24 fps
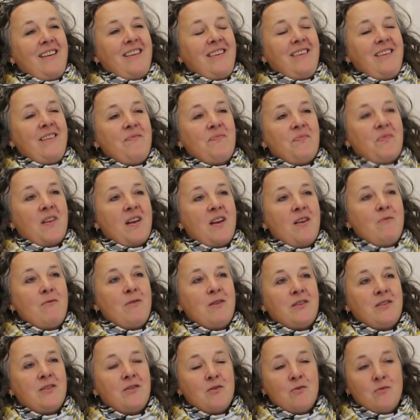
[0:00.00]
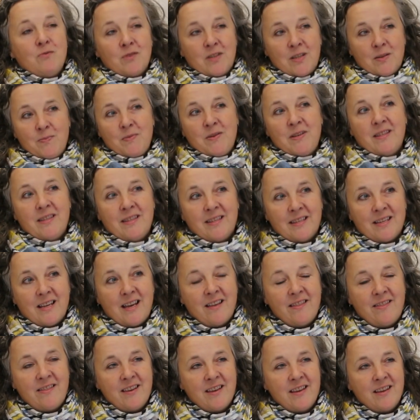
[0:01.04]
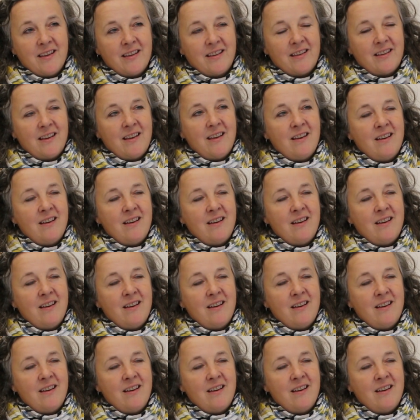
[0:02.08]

Yeah, I went to goldsmiths. I think